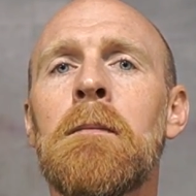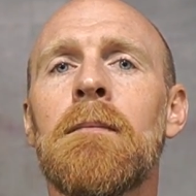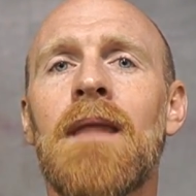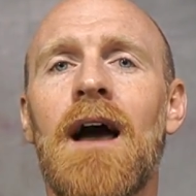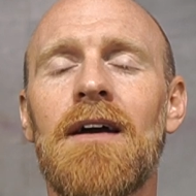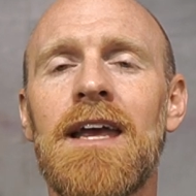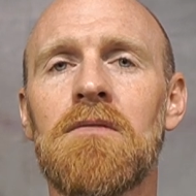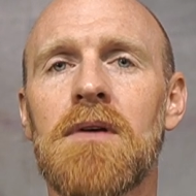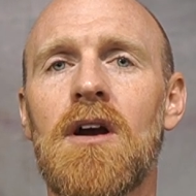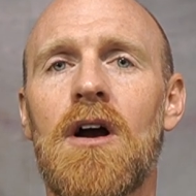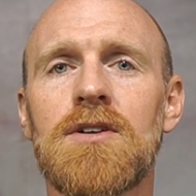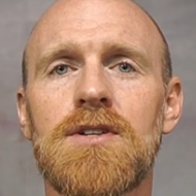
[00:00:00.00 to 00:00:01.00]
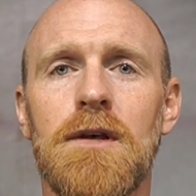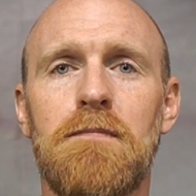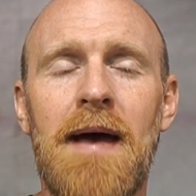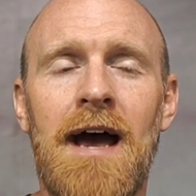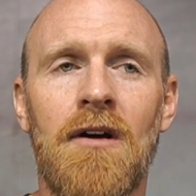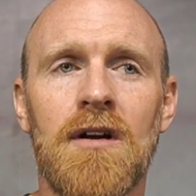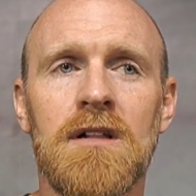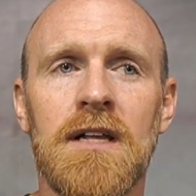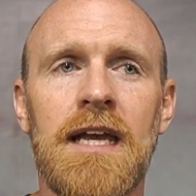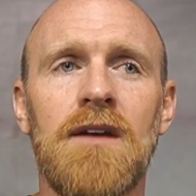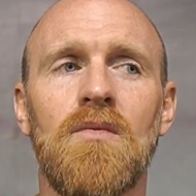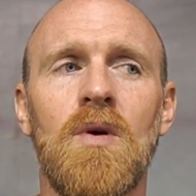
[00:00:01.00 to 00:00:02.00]
Now, in regards to the power
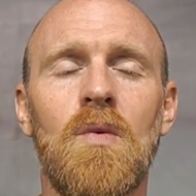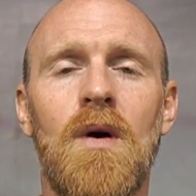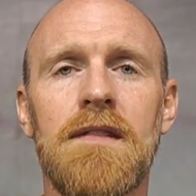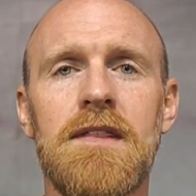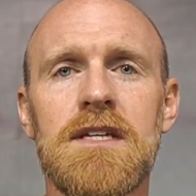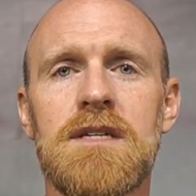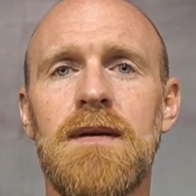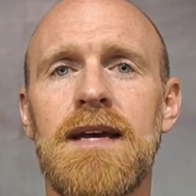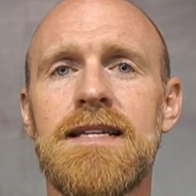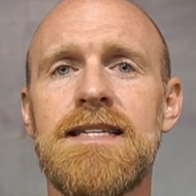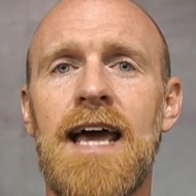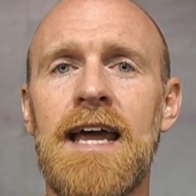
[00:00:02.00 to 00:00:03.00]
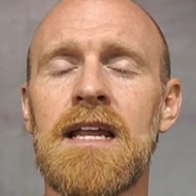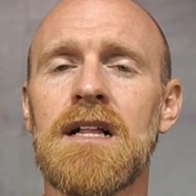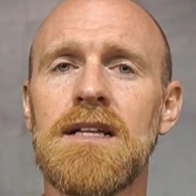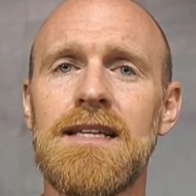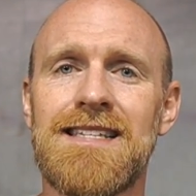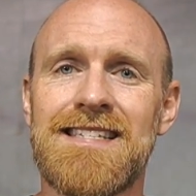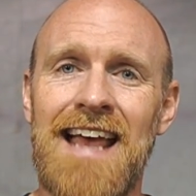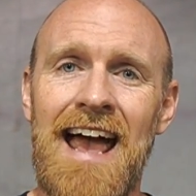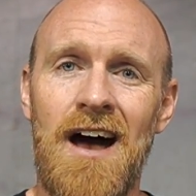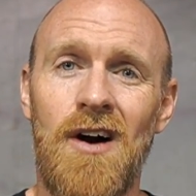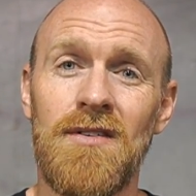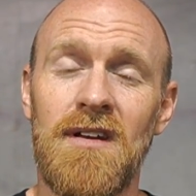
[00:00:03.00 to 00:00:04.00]
clean, we want this to be a technically
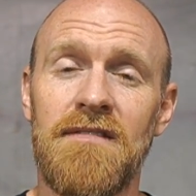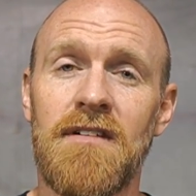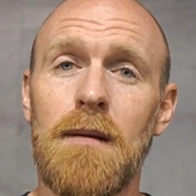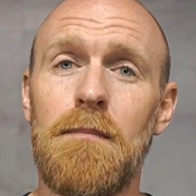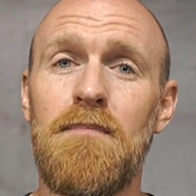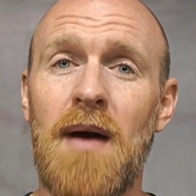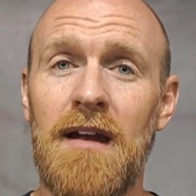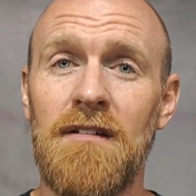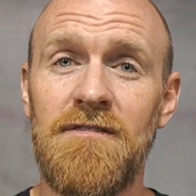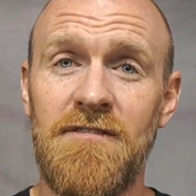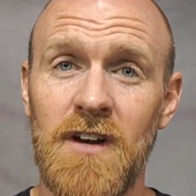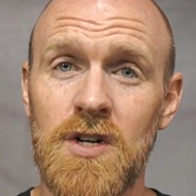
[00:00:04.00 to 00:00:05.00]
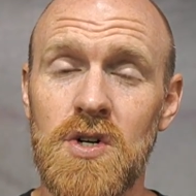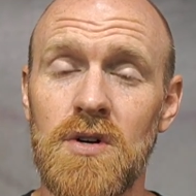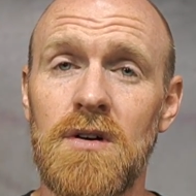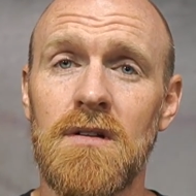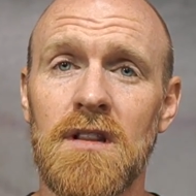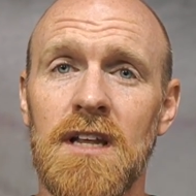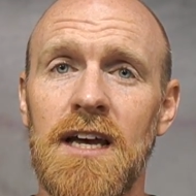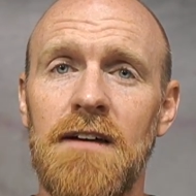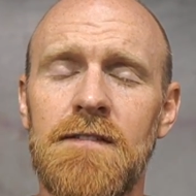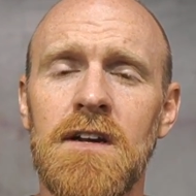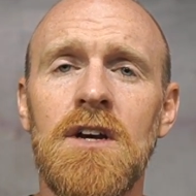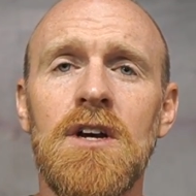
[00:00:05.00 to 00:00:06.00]
sound and a very beneficial
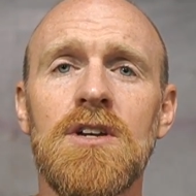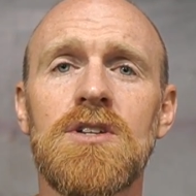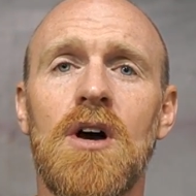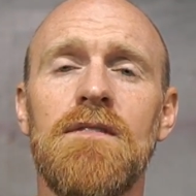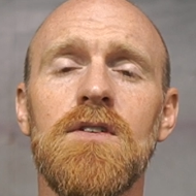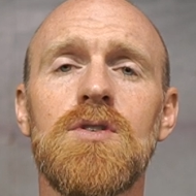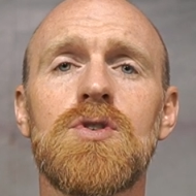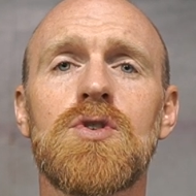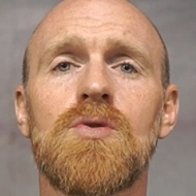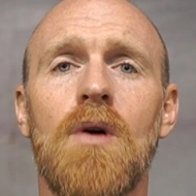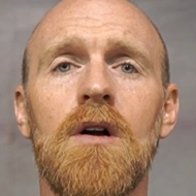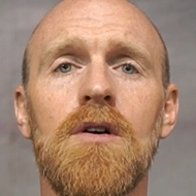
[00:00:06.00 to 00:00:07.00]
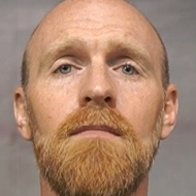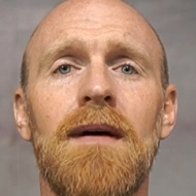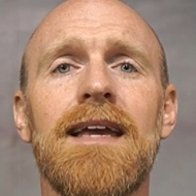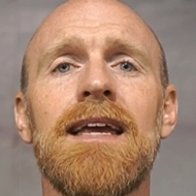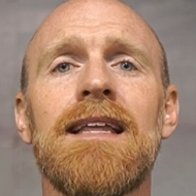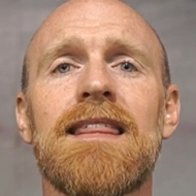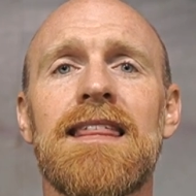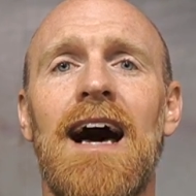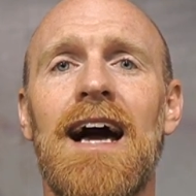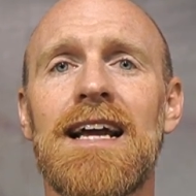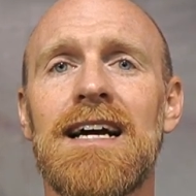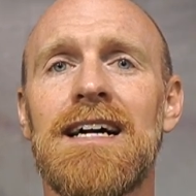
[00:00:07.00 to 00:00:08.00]
lift. So if you struggle making
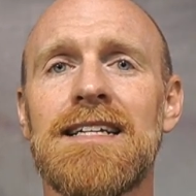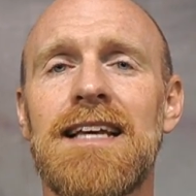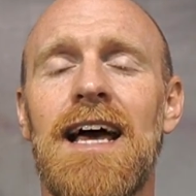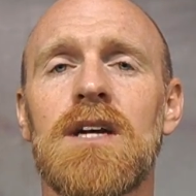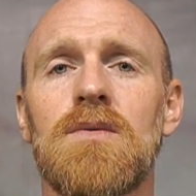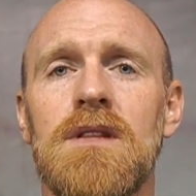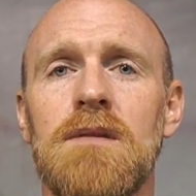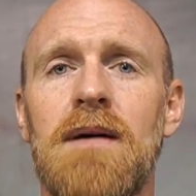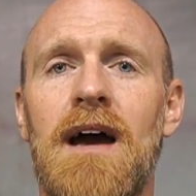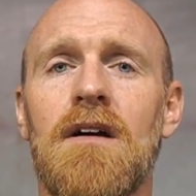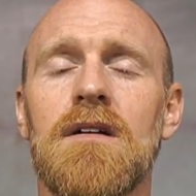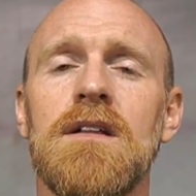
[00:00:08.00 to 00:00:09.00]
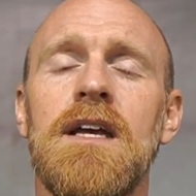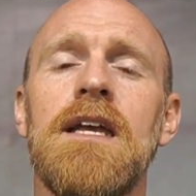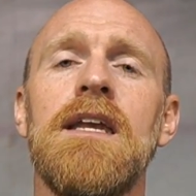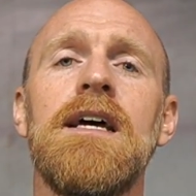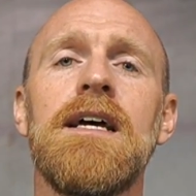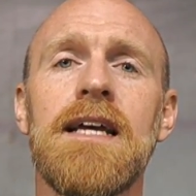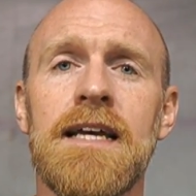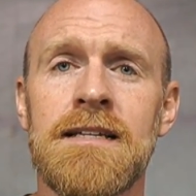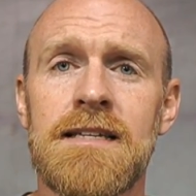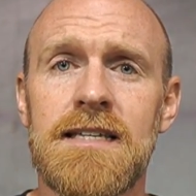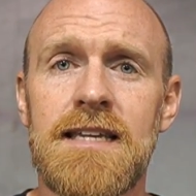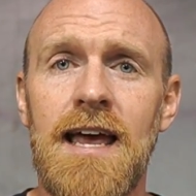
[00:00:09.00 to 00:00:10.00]
thigh contact with the power clean,
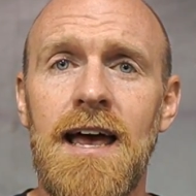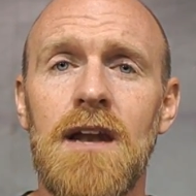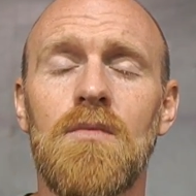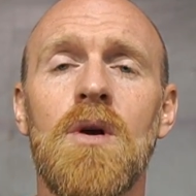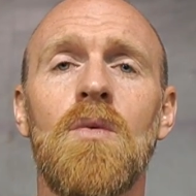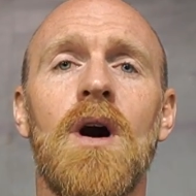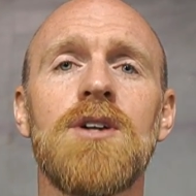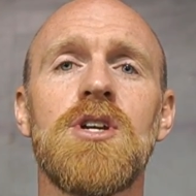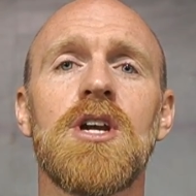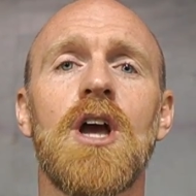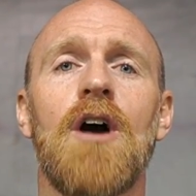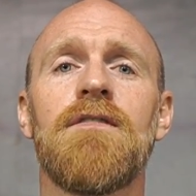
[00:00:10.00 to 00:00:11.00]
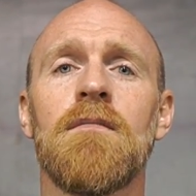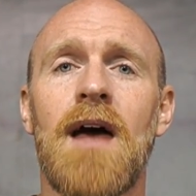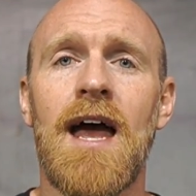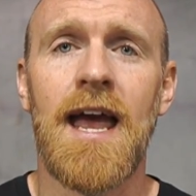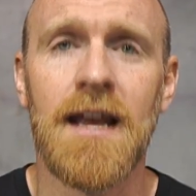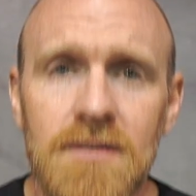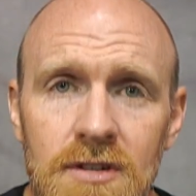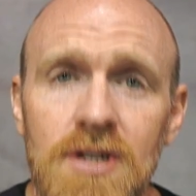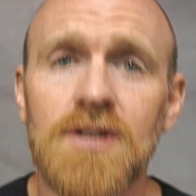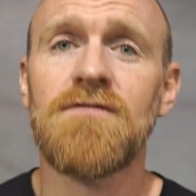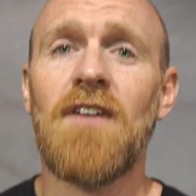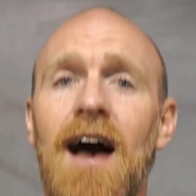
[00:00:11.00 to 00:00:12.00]
instead we want you to go from the hang. So
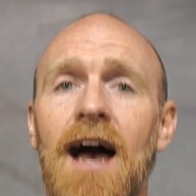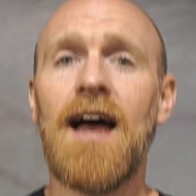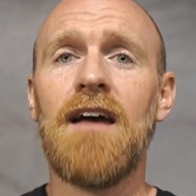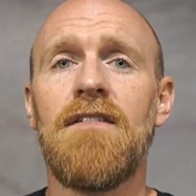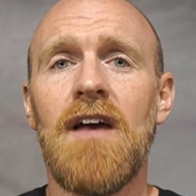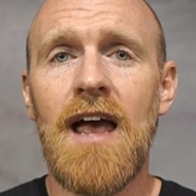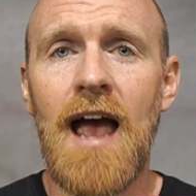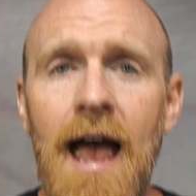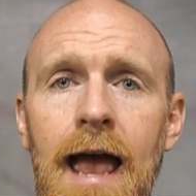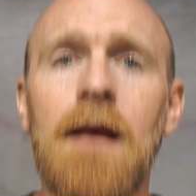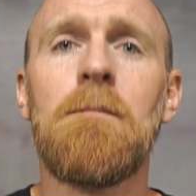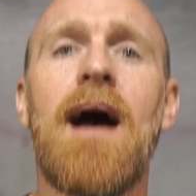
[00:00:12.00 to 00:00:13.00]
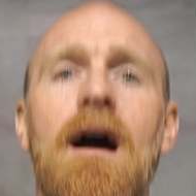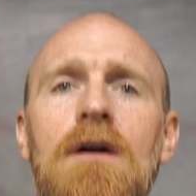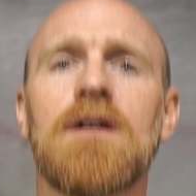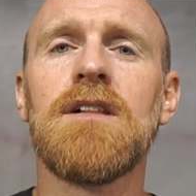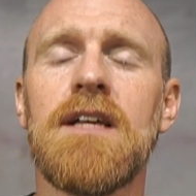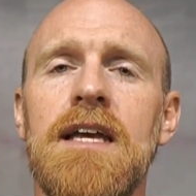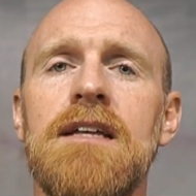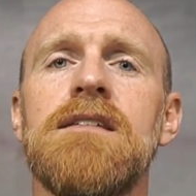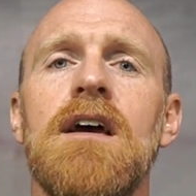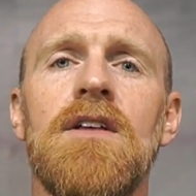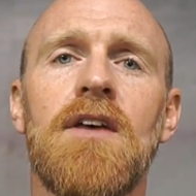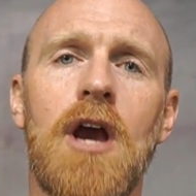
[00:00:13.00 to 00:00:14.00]
just 5 hang power cleans.
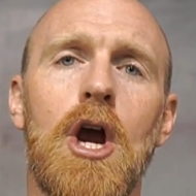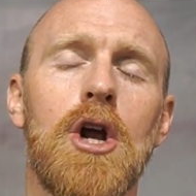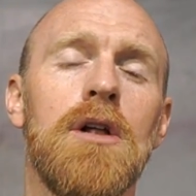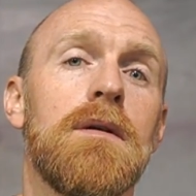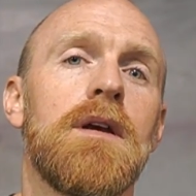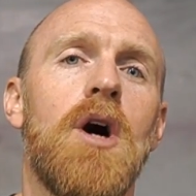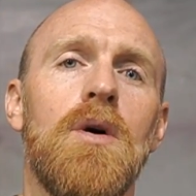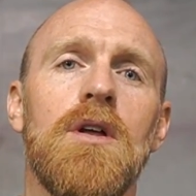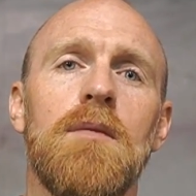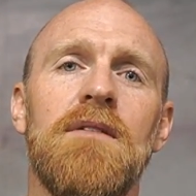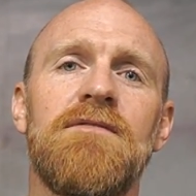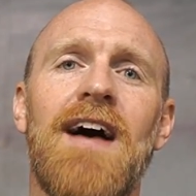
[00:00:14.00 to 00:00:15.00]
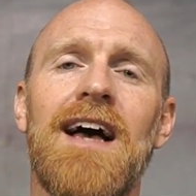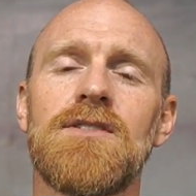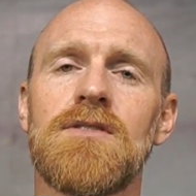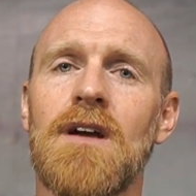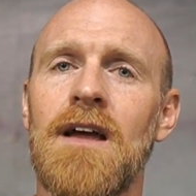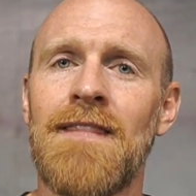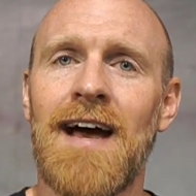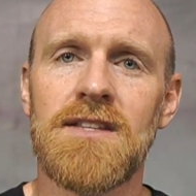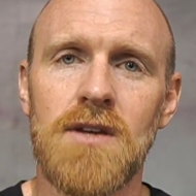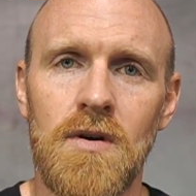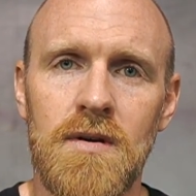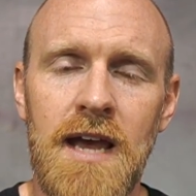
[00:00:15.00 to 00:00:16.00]
They're gonna go a little bit faster and
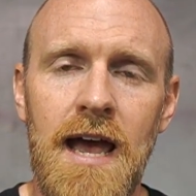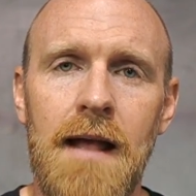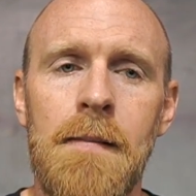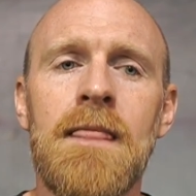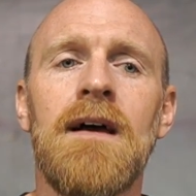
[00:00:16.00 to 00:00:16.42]
that's okay.